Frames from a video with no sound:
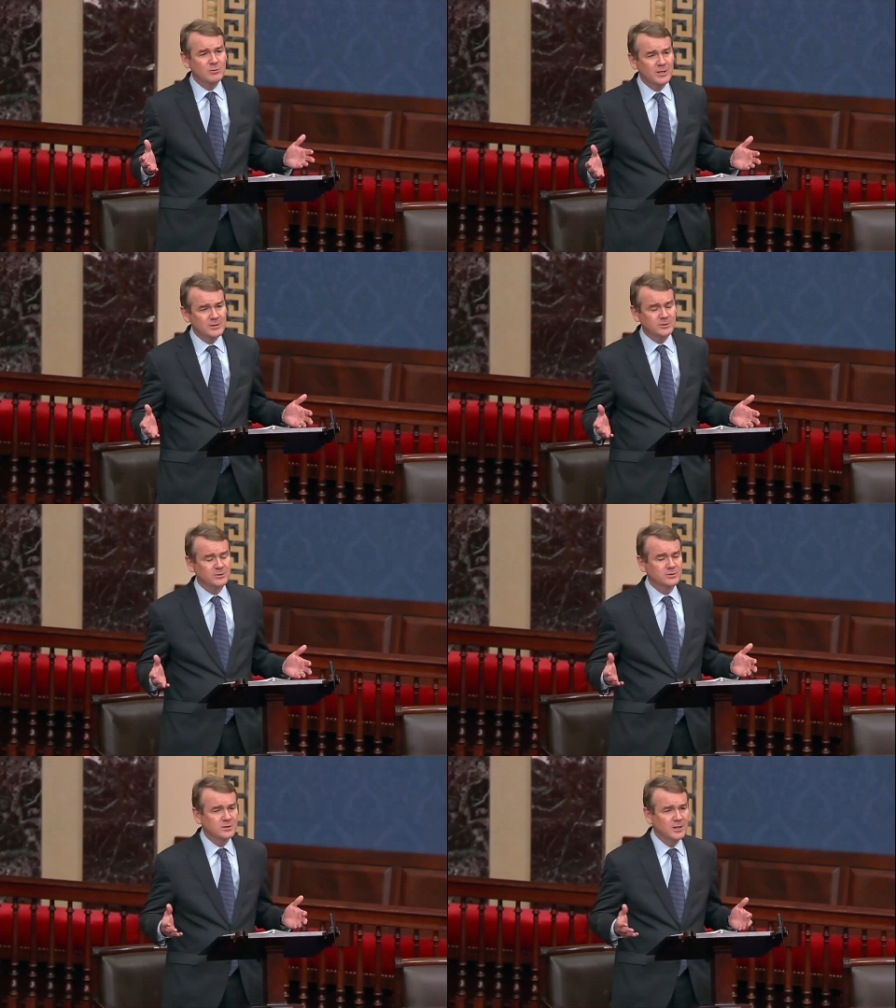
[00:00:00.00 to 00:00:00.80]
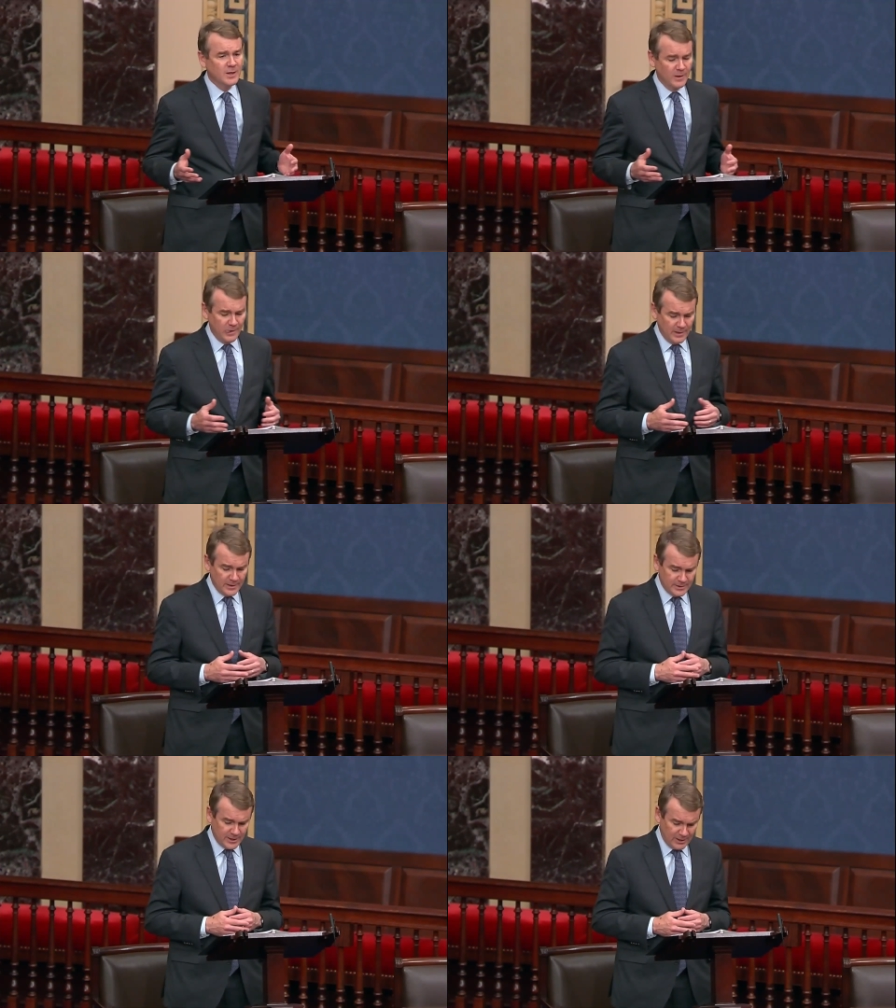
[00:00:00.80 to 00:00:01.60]
ranchers
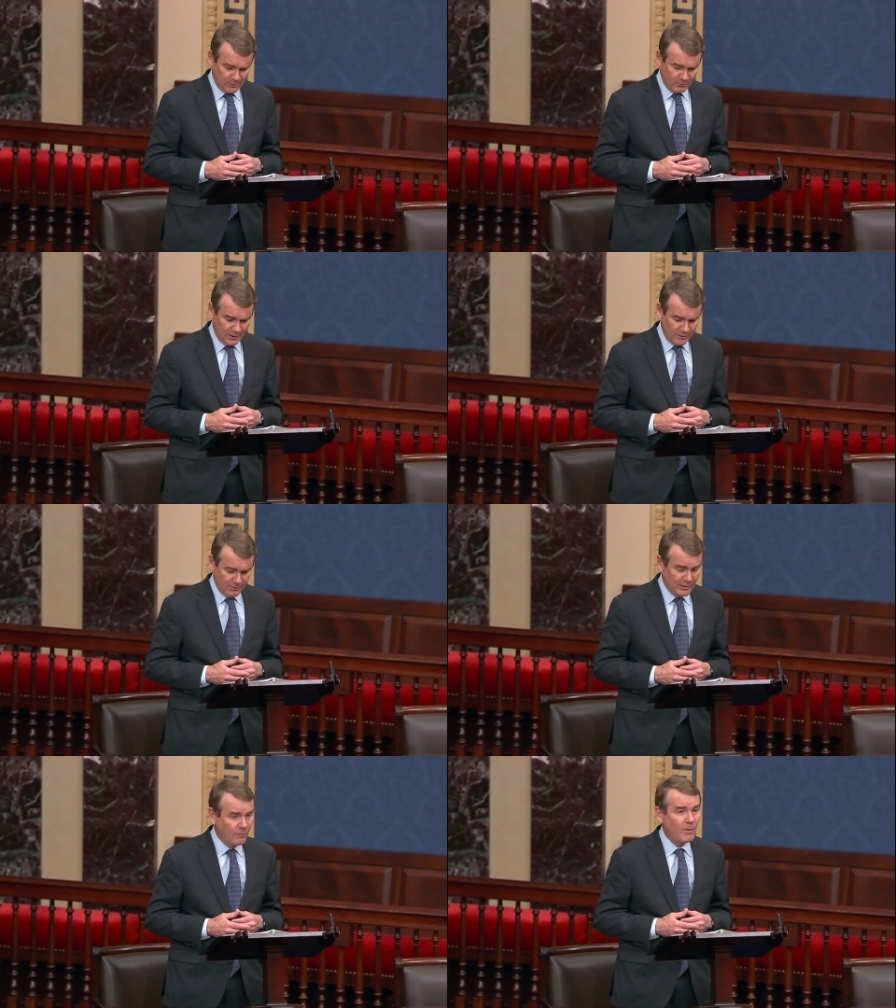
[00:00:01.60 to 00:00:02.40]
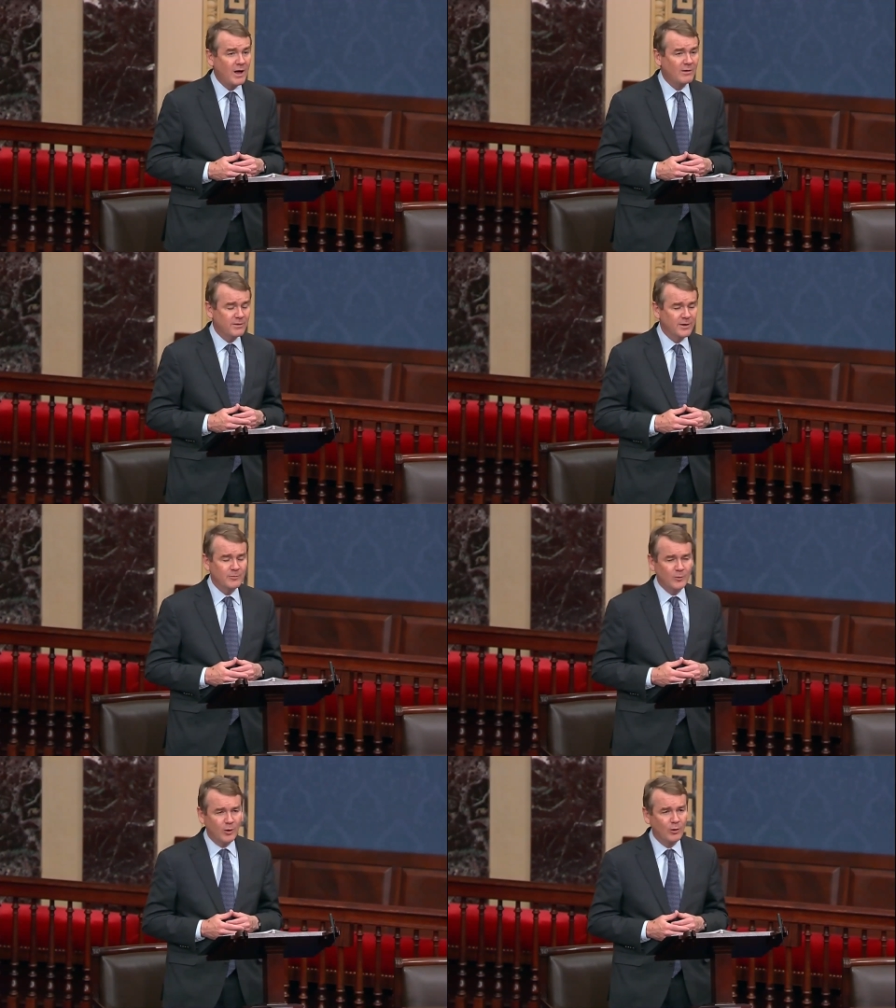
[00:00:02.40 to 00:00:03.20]
in Colorado, and a lot of
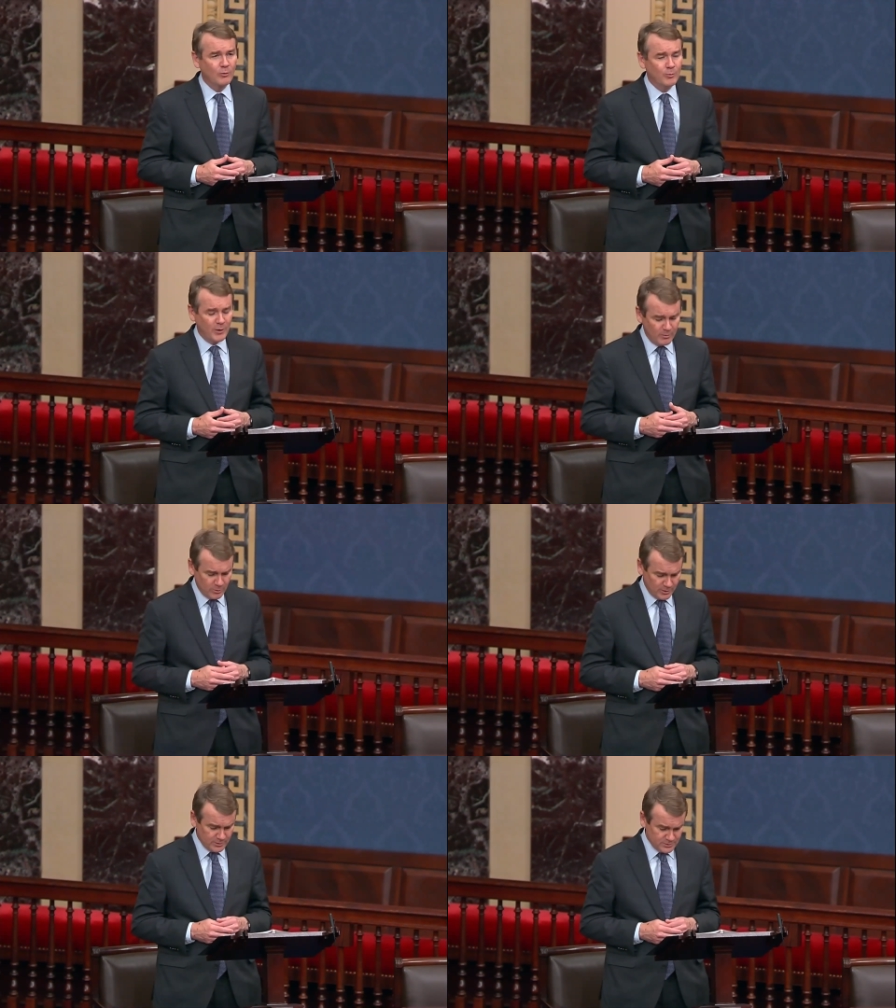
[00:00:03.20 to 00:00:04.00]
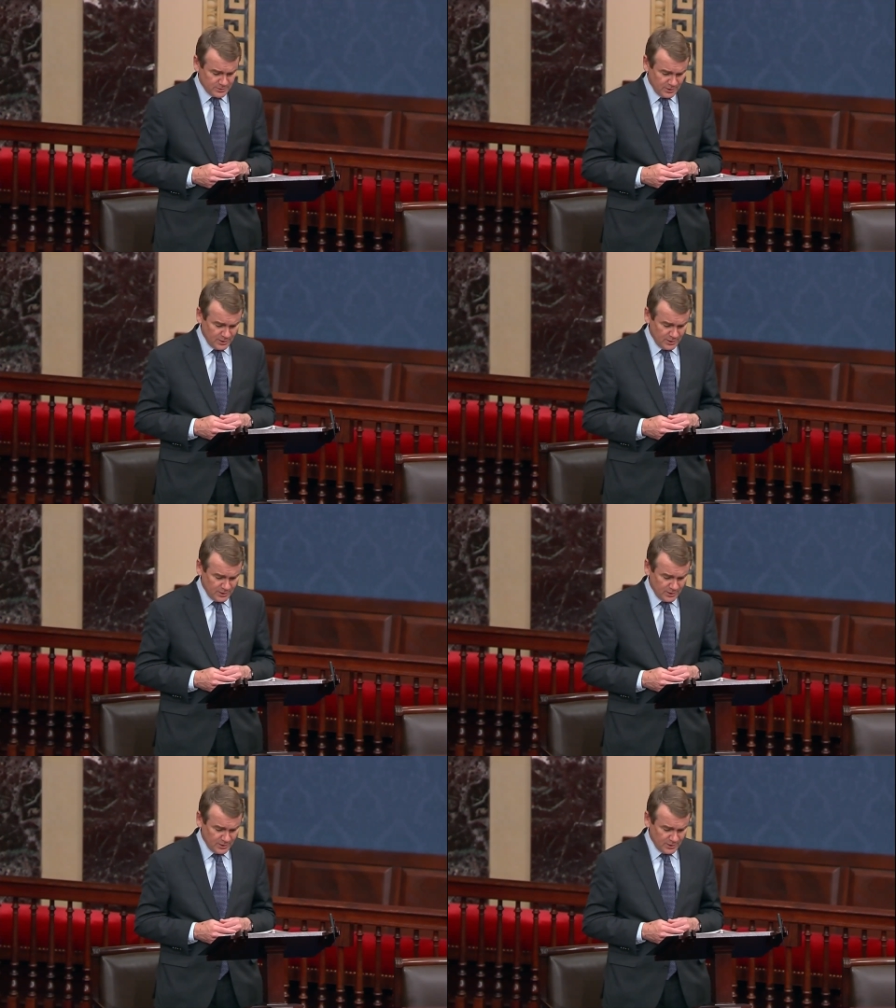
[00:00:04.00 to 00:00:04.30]
them are Republicans,